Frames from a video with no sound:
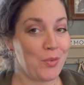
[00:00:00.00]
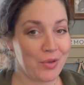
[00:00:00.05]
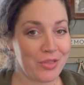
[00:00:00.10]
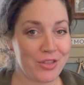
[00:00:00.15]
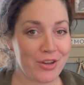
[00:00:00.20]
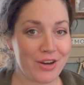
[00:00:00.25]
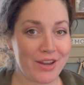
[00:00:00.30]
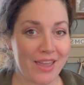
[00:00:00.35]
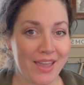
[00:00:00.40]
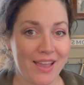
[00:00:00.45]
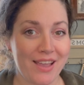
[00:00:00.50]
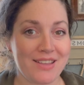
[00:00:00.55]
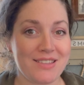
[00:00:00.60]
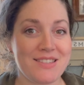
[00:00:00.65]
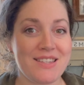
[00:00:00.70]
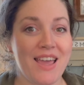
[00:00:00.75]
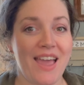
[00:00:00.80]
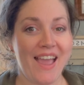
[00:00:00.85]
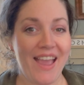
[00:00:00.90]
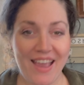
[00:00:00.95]
with your
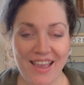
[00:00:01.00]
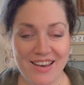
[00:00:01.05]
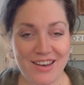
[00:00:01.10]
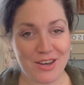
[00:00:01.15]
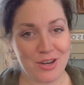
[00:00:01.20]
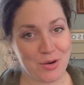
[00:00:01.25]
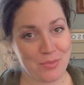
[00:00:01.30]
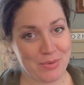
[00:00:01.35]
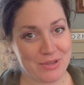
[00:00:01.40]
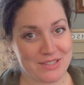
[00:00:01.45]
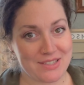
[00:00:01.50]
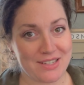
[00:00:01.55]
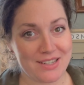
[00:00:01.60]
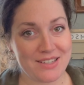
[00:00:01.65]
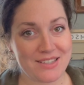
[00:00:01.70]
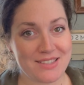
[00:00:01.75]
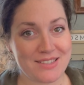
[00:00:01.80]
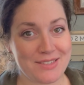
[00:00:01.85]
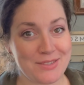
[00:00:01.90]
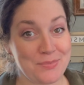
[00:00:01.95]
kids, and in your
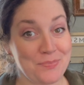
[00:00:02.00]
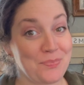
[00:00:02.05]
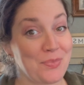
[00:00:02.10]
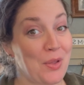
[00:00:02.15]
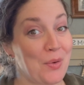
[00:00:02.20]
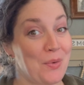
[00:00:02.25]
business?